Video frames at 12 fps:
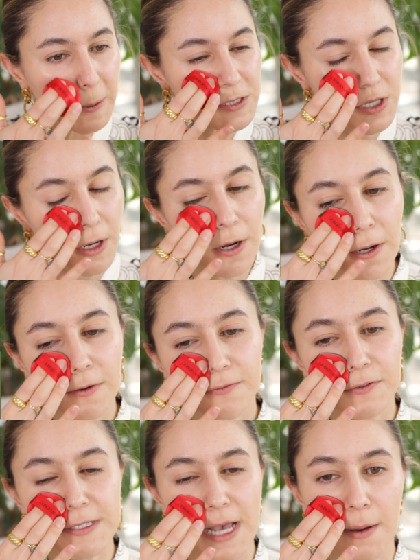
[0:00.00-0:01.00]
So,
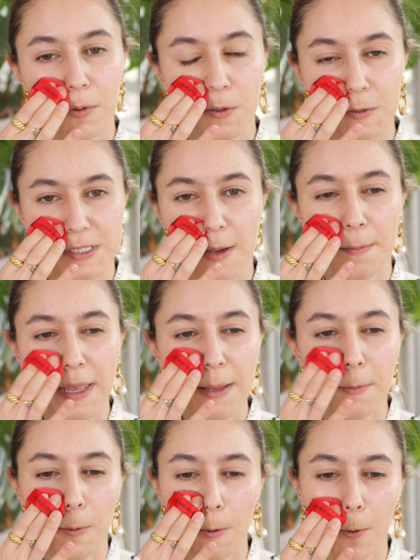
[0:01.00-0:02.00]
for example, some
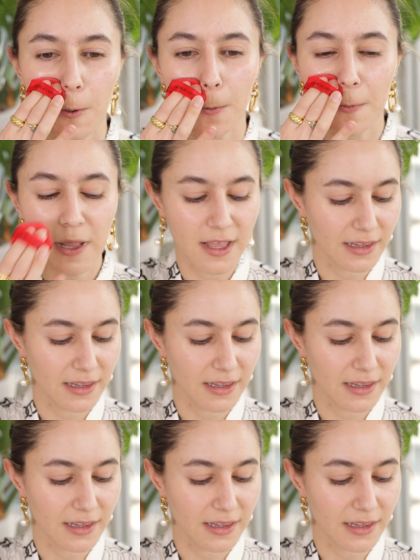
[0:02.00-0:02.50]
people